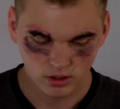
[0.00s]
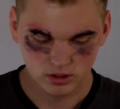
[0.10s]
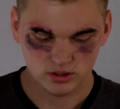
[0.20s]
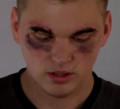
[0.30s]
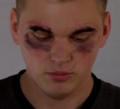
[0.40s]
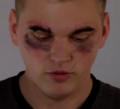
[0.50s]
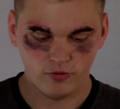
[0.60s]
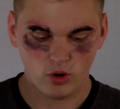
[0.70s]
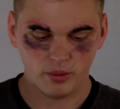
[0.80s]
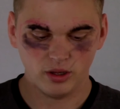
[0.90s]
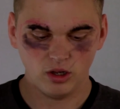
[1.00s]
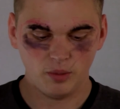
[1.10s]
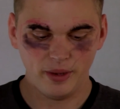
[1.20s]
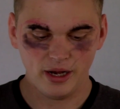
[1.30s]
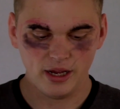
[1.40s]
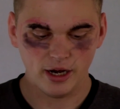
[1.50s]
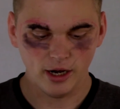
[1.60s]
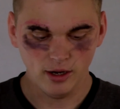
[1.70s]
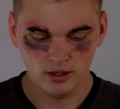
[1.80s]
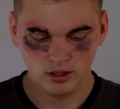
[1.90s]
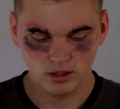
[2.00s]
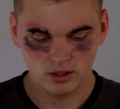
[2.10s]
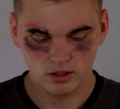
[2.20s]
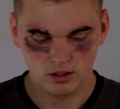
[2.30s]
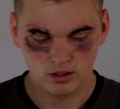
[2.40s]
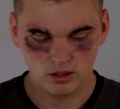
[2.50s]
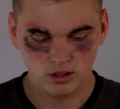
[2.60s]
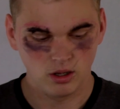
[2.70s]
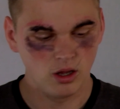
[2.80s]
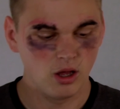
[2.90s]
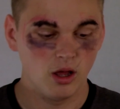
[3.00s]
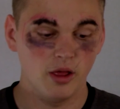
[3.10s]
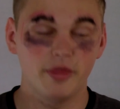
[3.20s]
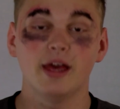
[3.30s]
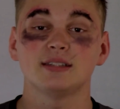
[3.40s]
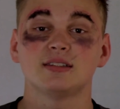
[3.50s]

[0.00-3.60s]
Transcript: gotta move forward a little bit here. This